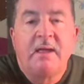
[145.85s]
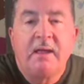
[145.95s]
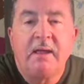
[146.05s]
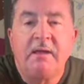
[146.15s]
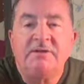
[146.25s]

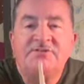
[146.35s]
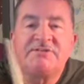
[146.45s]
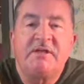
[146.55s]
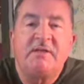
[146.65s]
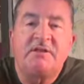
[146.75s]
and you
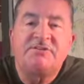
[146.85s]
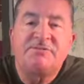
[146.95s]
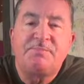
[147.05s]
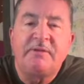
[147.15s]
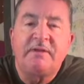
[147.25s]
see that it's
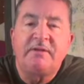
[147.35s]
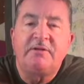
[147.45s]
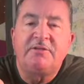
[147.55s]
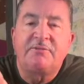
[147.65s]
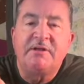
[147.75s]
split
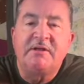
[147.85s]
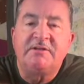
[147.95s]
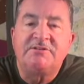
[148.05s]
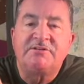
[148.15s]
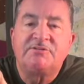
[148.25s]
into three
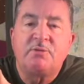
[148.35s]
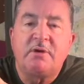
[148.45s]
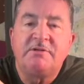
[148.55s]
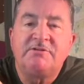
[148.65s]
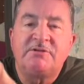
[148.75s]
digits,
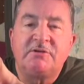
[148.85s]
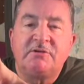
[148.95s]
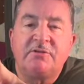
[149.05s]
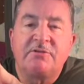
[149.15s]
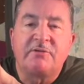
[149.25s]
1, 2,
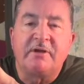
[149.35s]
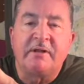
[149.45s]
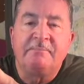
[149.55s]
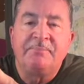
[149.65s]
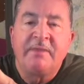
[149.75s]
3.
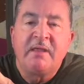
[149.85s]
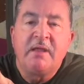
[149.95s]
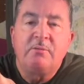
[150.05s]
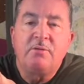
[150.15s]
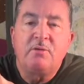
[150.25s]

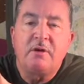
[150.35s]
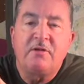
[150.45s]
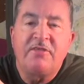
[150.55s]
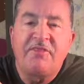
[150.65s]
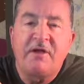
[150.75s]
We want our
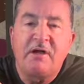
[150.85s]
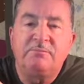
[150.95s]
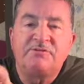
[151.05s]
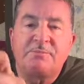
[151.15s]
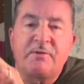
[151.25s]
thumb
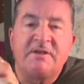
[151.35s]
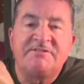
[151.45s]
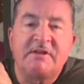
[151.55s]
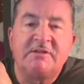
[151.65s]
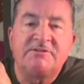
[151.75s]
to press
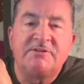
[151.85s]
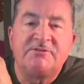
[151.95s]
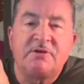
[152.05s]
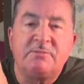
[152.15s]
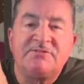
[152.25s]
against the
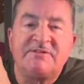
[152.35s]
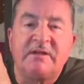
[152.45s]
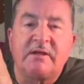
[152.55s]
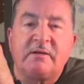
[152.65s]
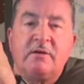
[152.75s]

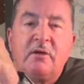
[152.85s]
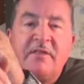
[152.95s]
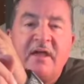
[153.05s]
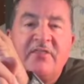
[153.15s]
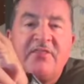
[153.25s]
drumstick on
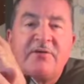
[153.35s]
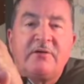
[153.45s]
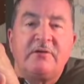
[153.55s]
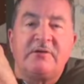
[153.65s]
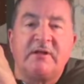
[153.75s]
that
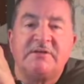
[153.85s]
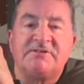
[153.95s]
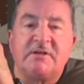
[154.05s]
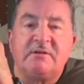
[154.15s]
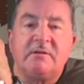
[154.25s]
third digit,